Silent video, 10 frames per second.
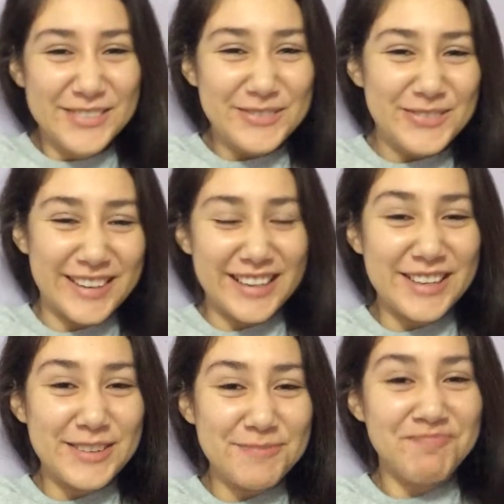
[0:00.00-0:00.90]
But
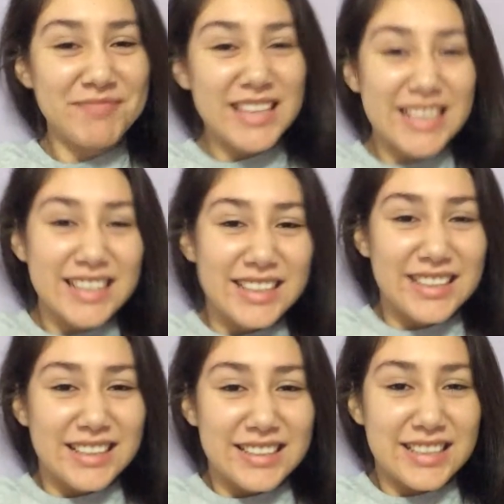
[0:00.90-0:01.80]

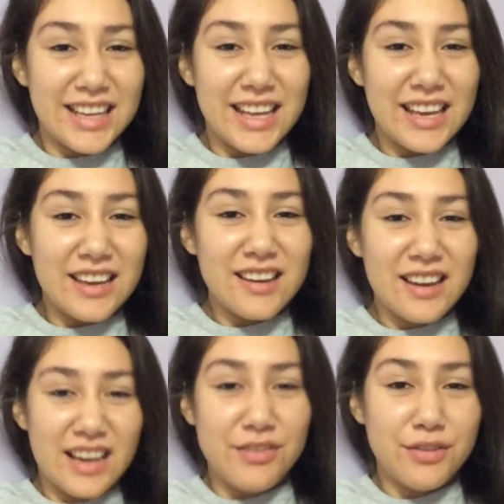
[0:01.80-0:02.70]
today I
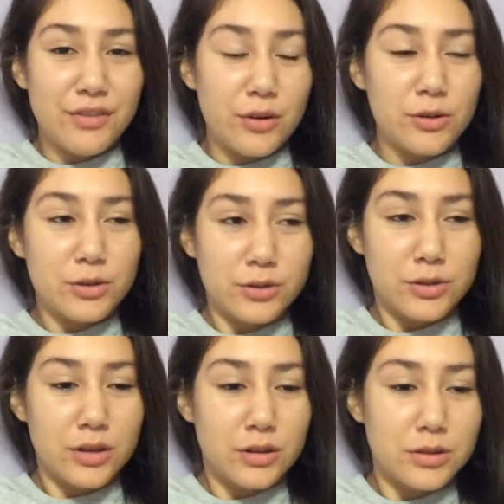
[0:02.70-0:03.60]
have a photo shoot
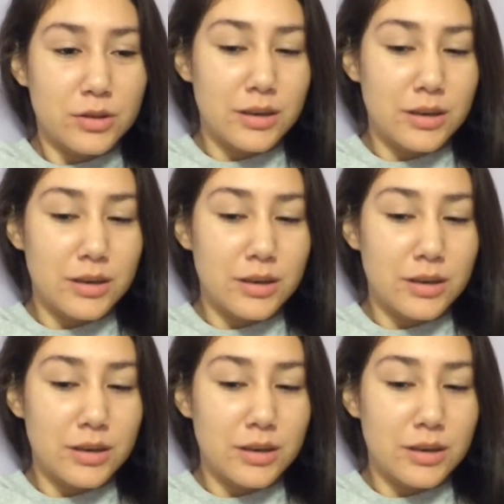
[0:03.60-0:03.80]
to go to,